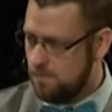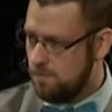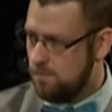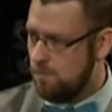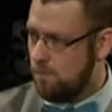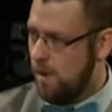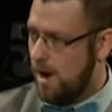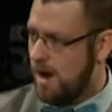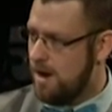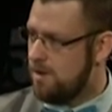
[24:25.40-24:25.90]

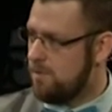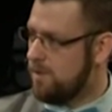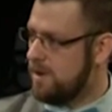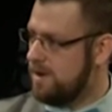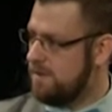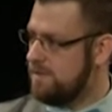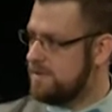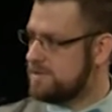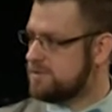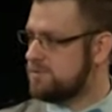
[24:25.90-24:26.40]
Why are we
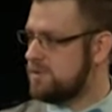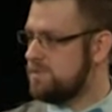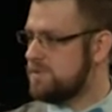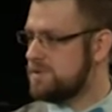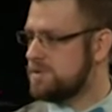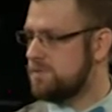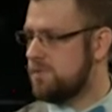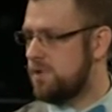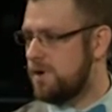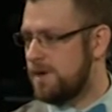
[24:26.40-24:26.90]
in this room
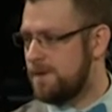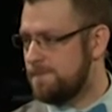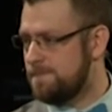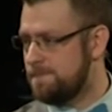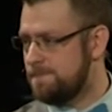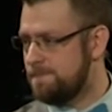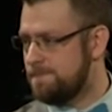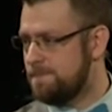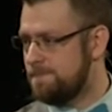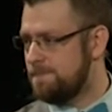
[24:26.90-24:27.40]
this morning?
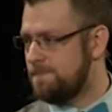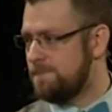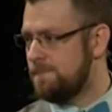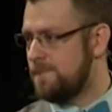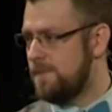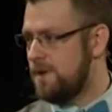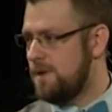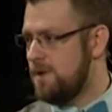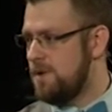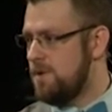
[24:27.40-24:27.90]

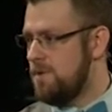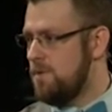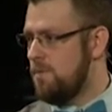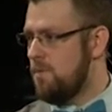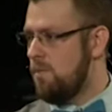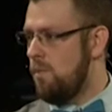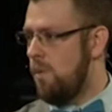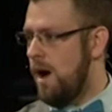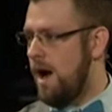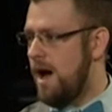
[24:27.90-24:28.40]

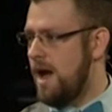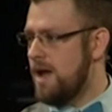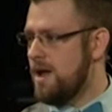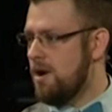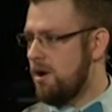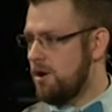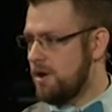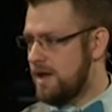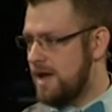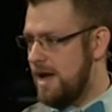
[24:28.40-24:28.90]
Why
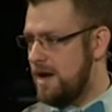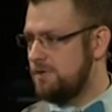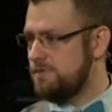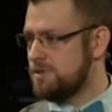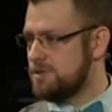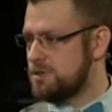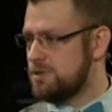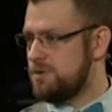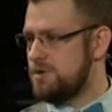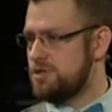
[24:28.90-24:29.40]
are
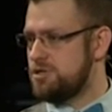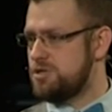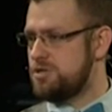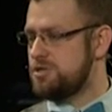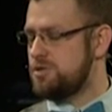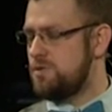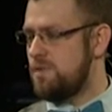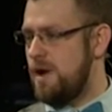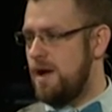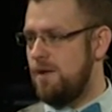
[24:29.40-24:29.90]
countless
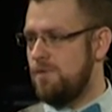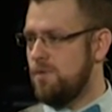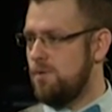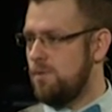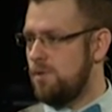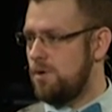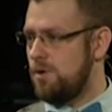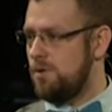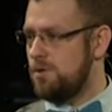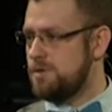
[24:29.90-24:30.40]
Christians around the
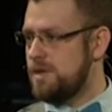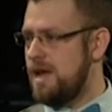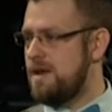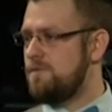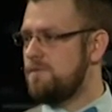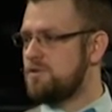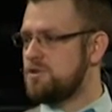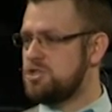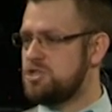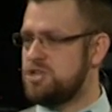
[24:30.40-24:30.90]
world
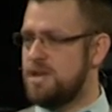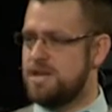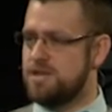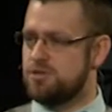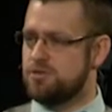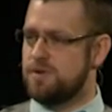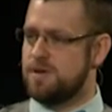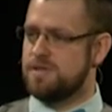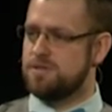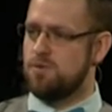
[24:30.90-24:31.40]
and for
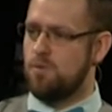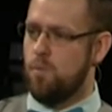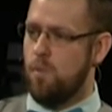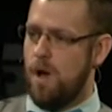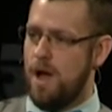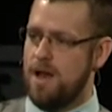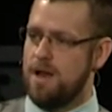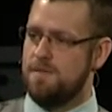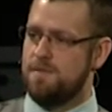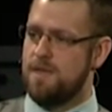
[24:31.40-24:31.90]
centuries,
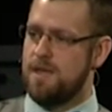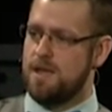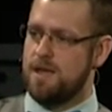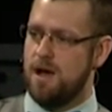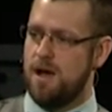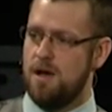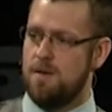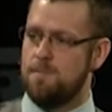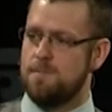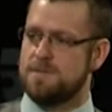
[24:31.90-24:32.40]
why did they
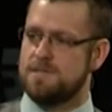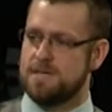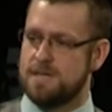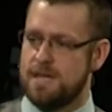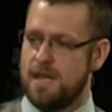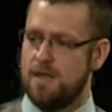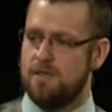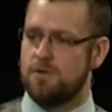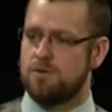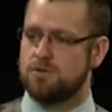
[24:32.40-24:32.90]
come
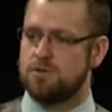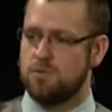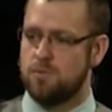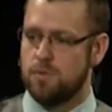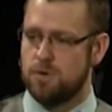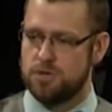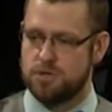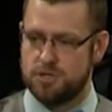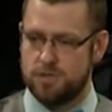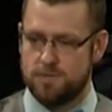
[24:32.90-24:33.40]
together to
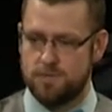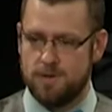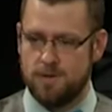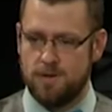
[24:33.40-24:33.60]
worship?